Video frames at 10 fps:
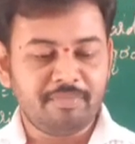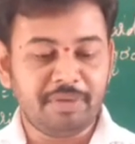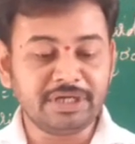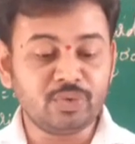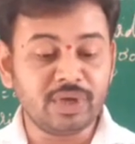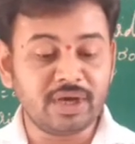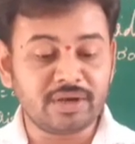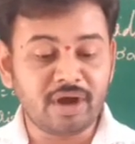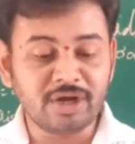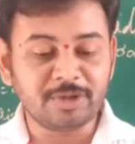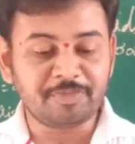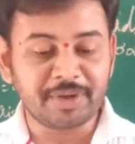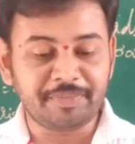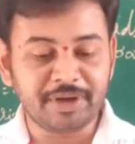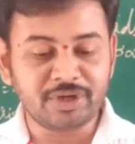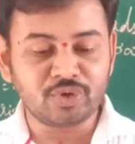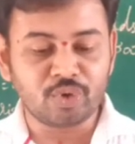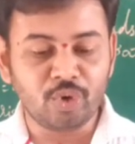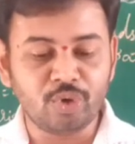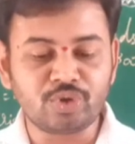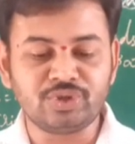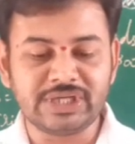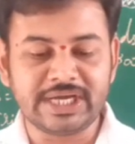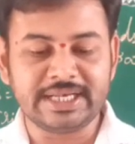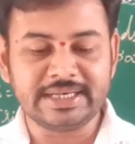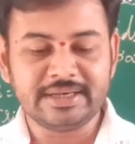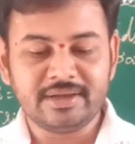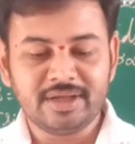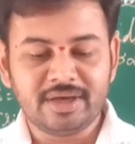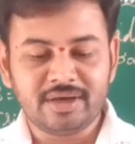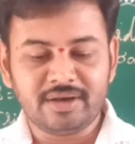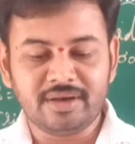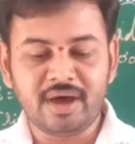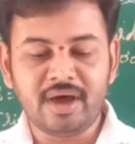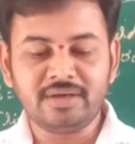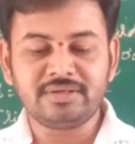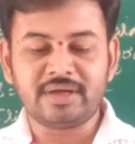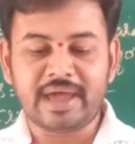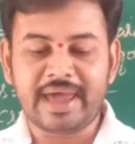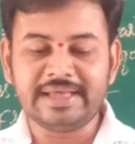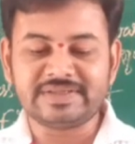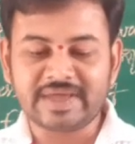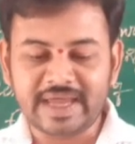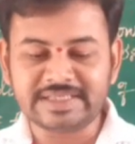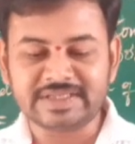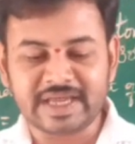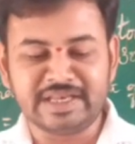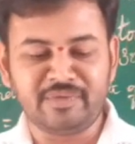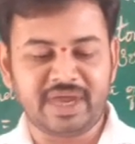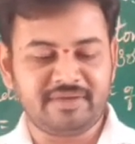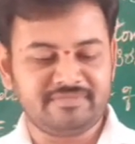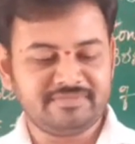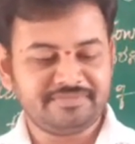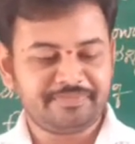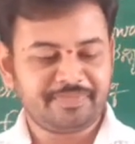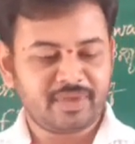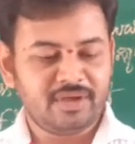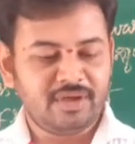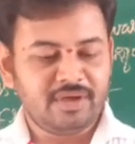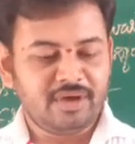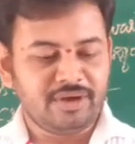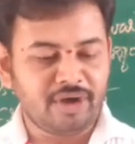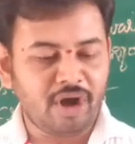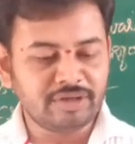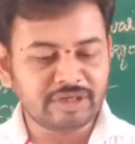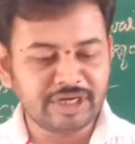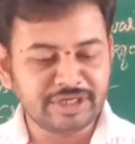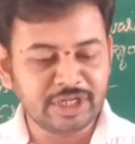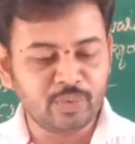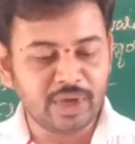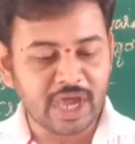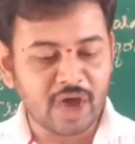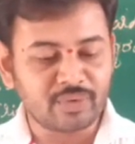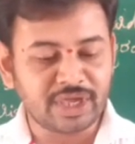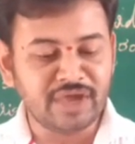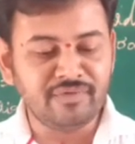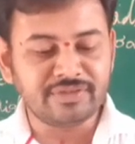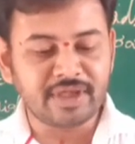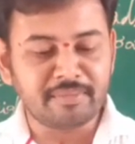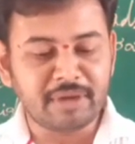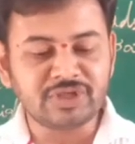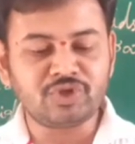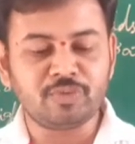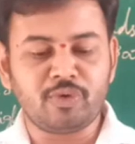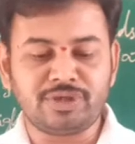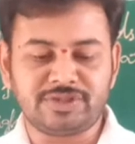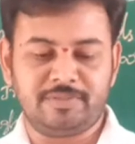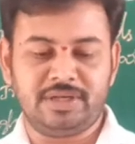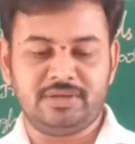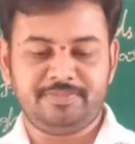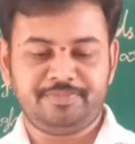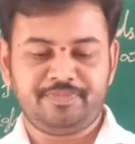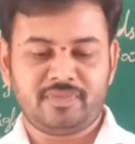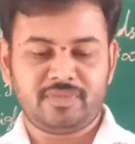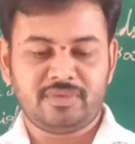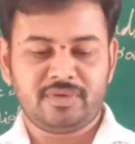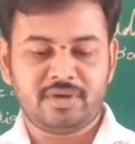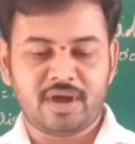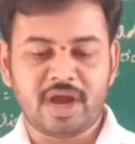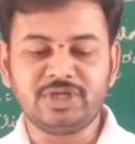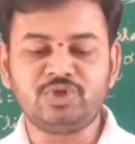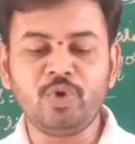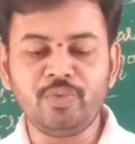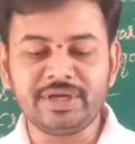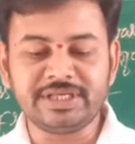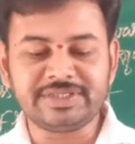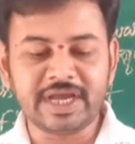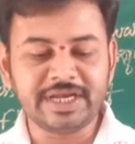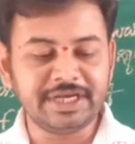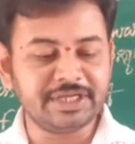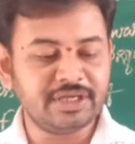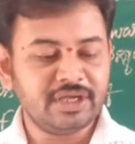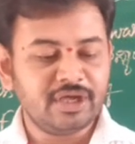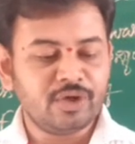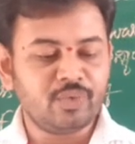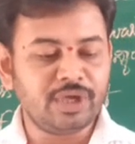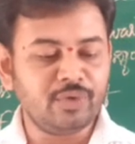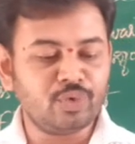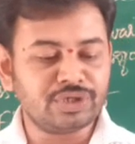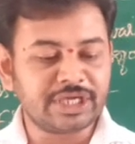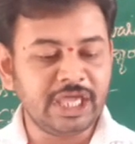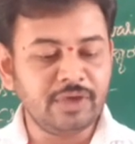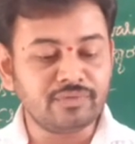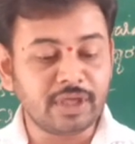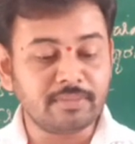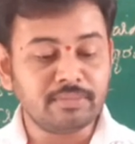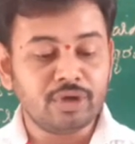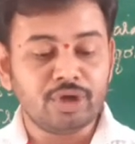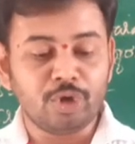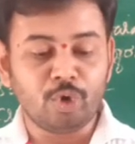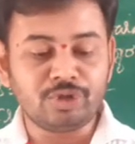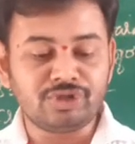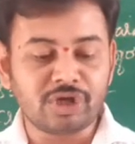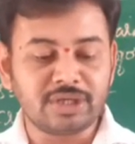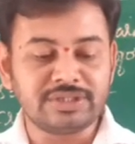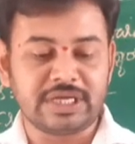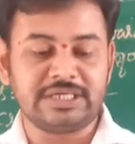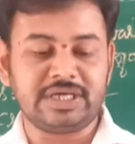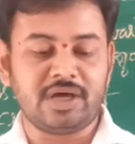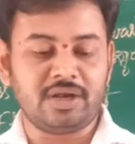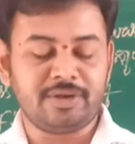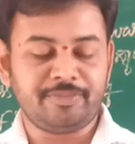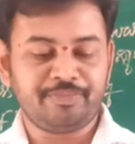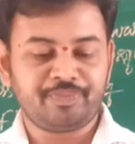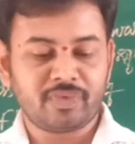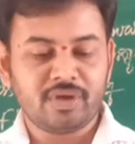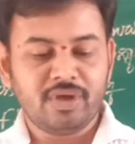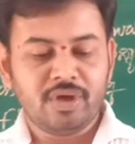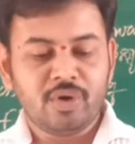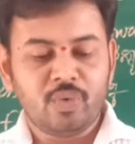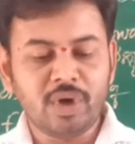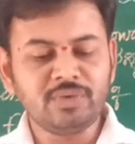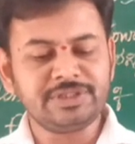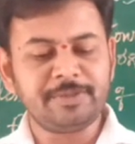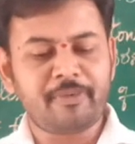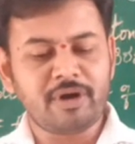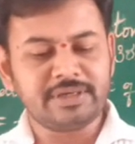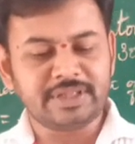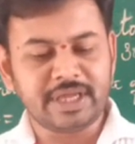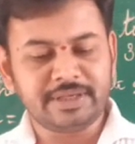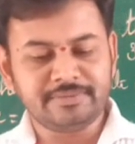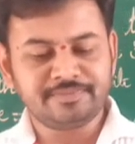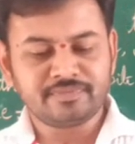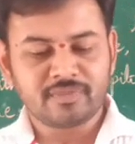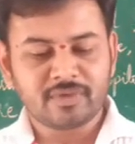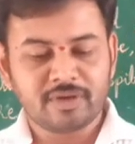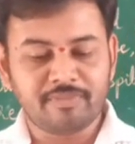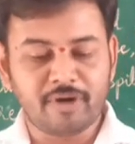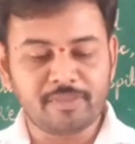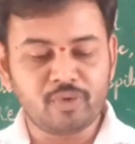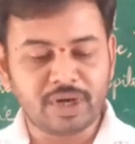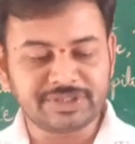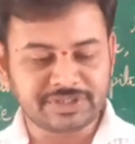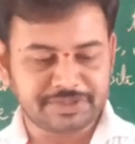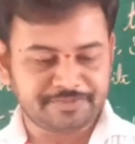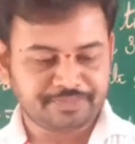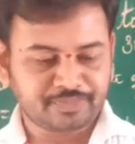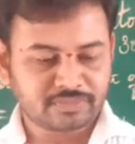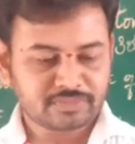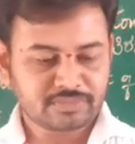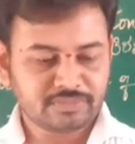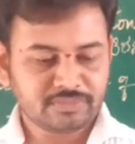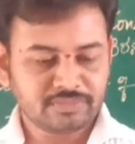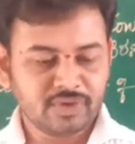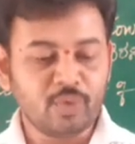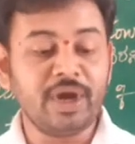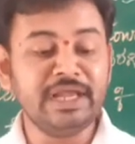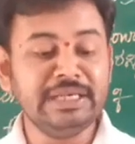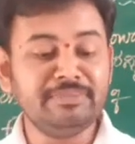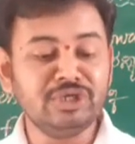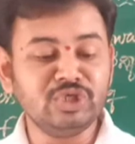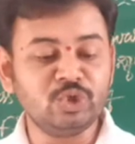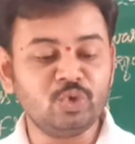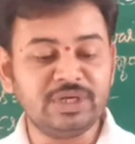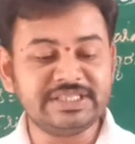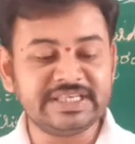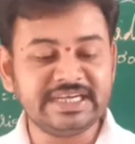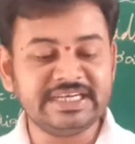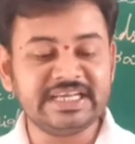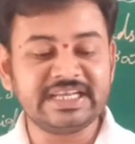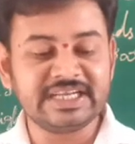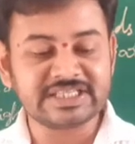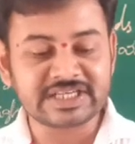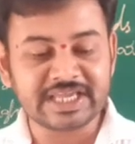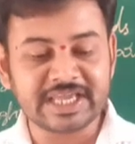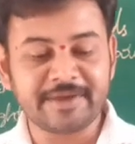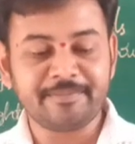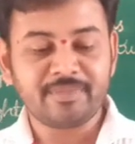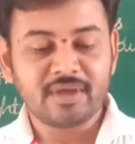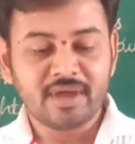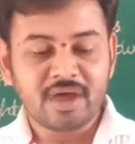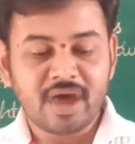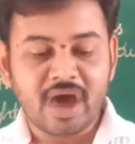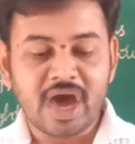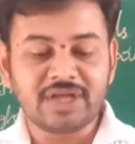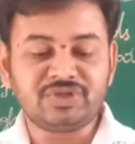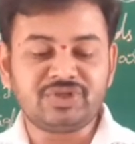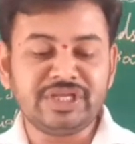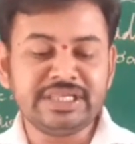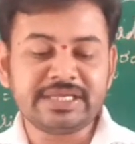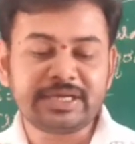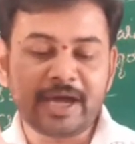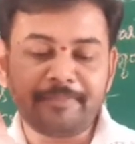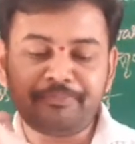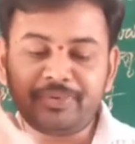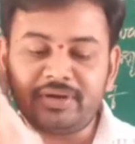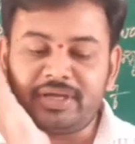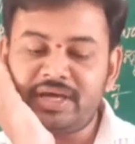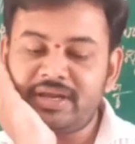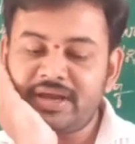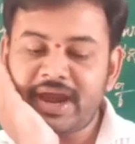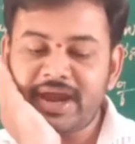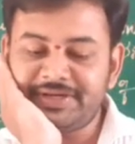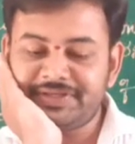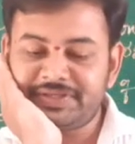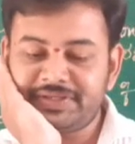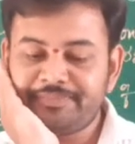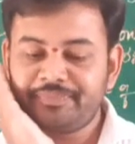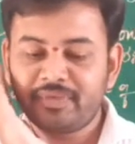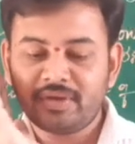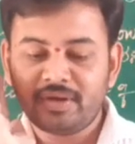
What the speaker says: But we are not prepared to go to jail, not as yet anyway, not until we have given them much more trouble. And so we decided we would give them no chance at all. What was the point then? Babu asked. While Manju listened earnestly, her chin cupped in her hands.